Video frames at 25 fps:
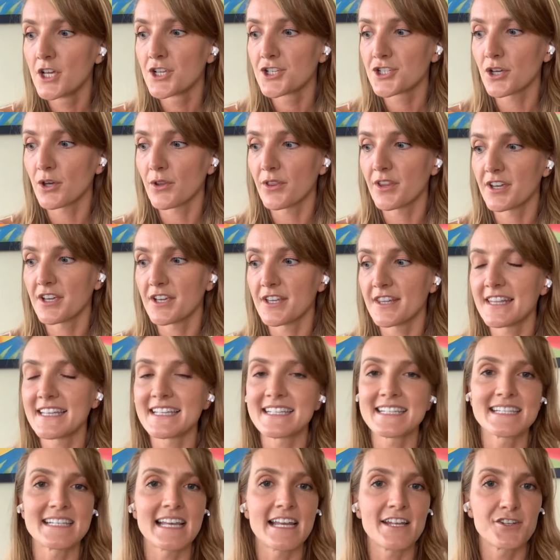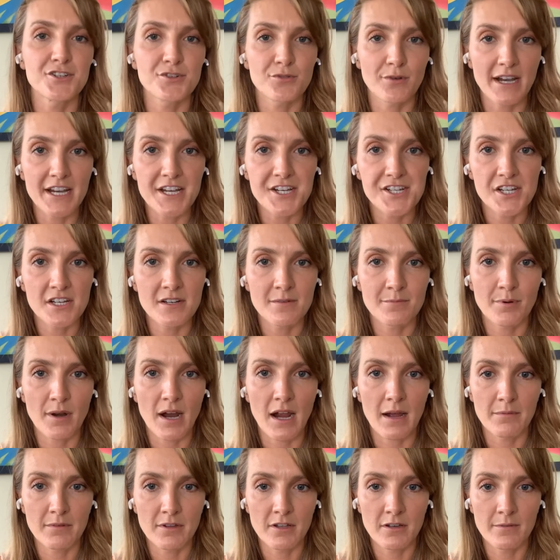So this centration
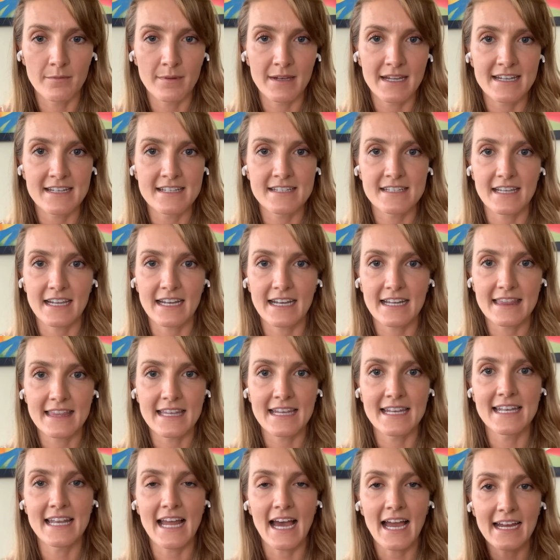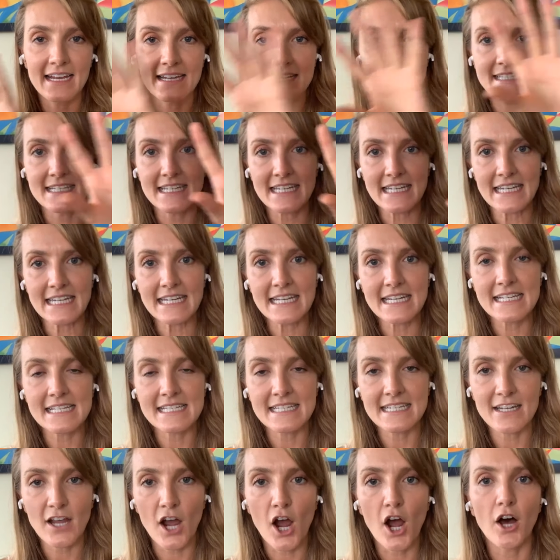problem is like the nice,
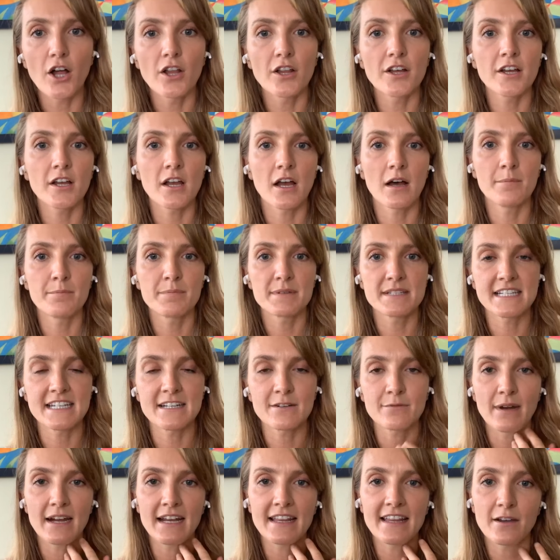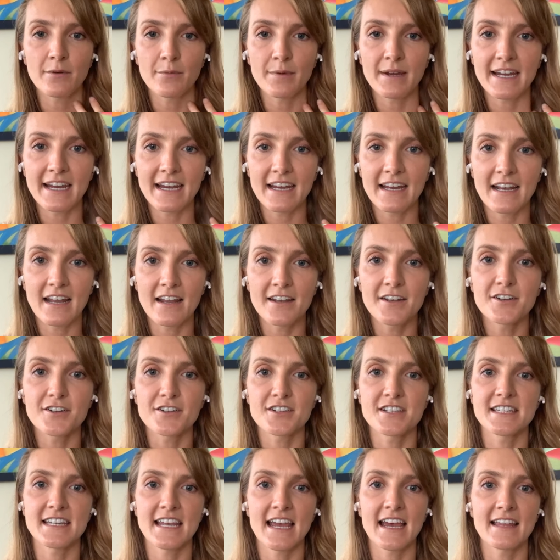easy, all-encompassing way that we can
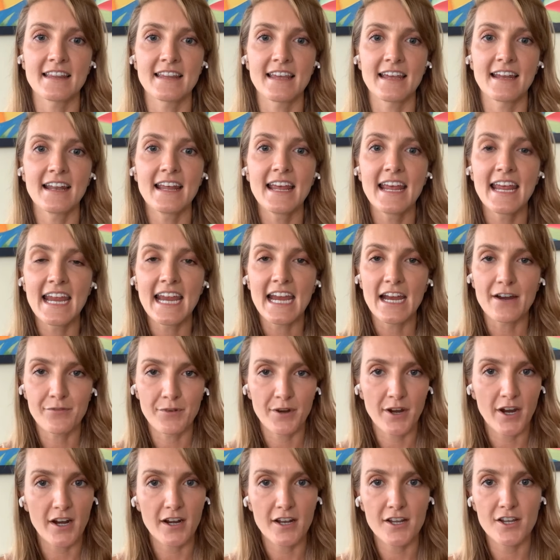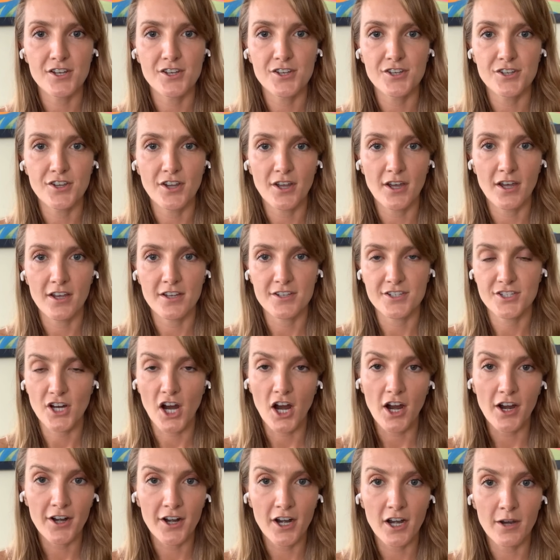understand that if we got a
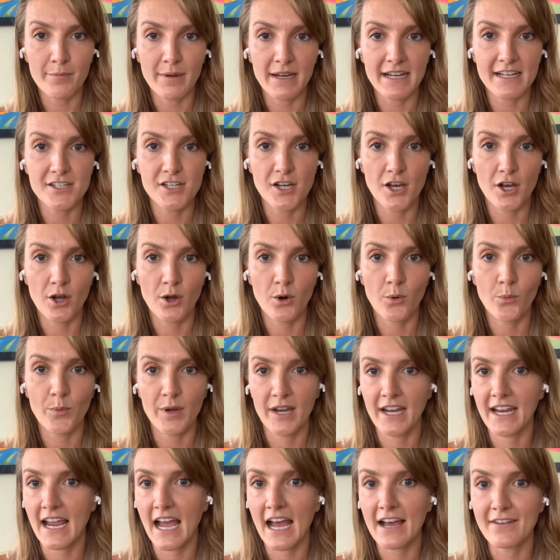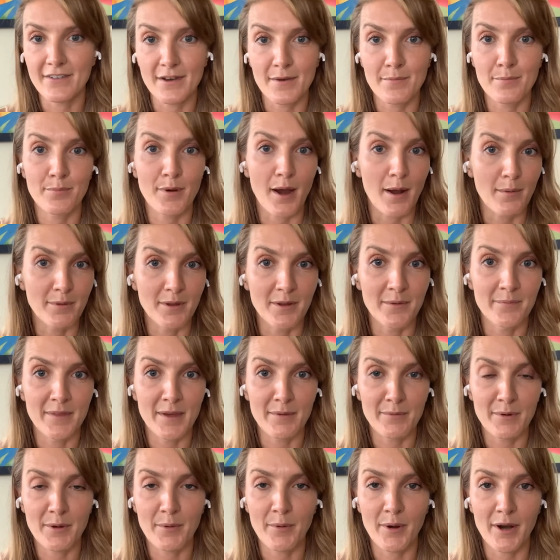scar on our big toe, we have a problem
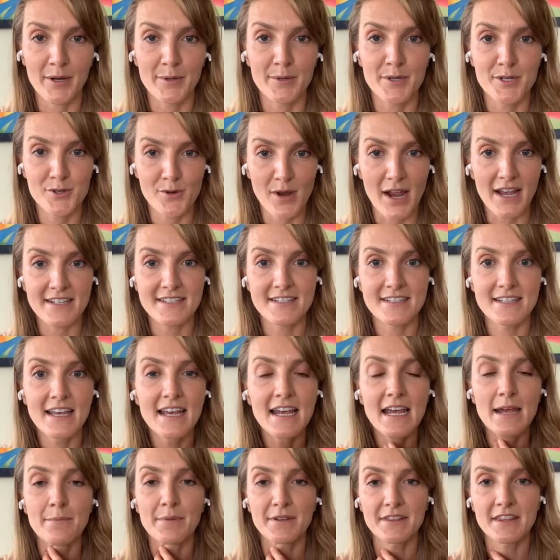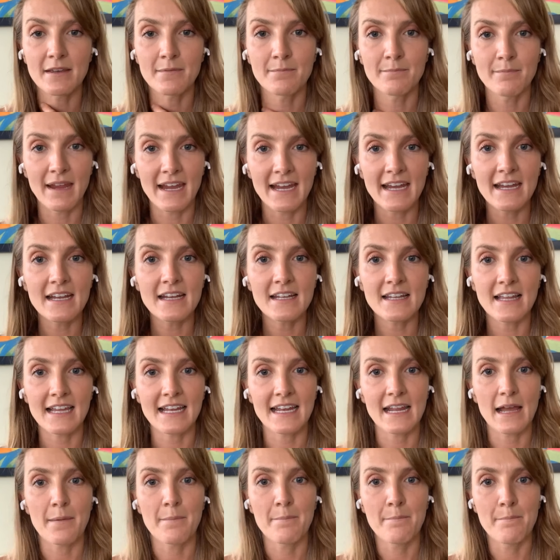that we want to address. But the main
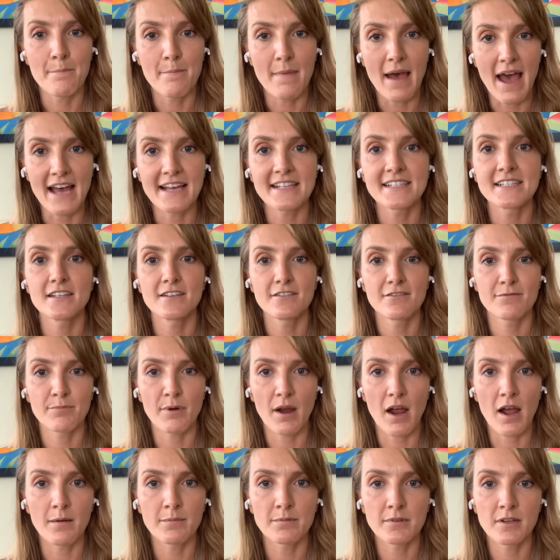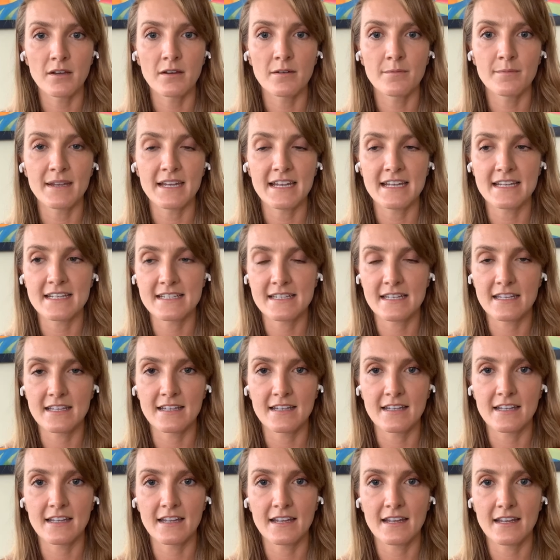like massive problem is
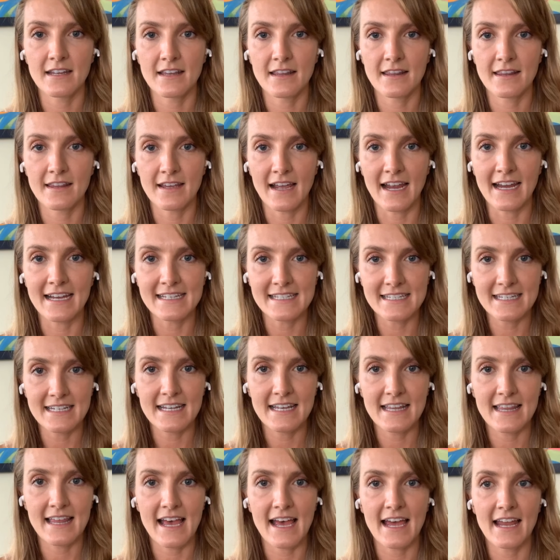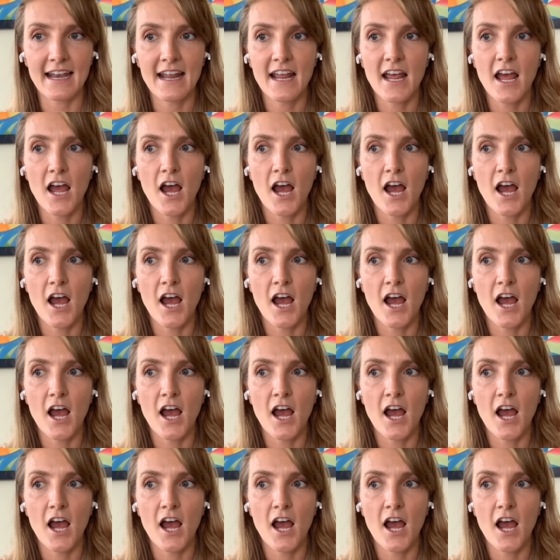the idea that